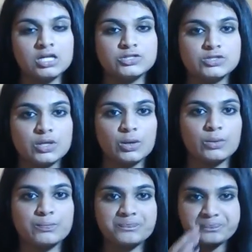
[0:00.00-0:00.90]
So
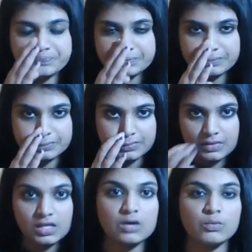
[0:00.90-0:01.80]

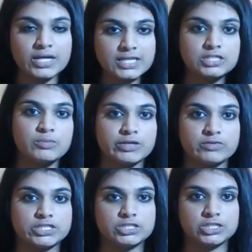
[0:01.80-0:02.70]
when I did my
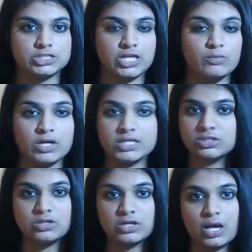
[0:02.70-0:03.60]
research, I wanted to
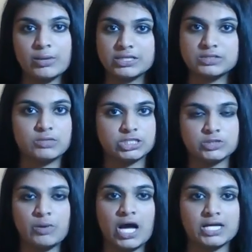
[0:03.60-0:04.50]
look up as much as
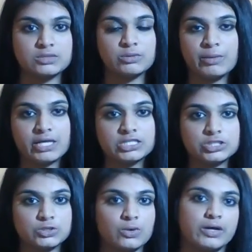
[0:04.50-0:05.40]
possible about the
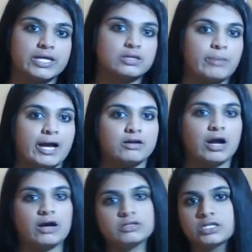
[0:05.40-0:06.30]
story and the
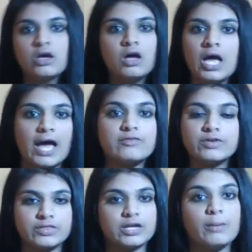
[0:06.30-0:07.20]
background and
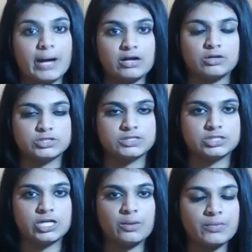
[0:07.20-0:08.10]
everything about Ghost in the
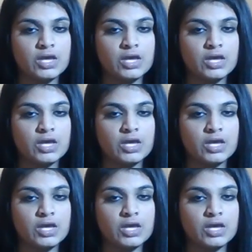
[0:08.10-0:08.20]
Shell.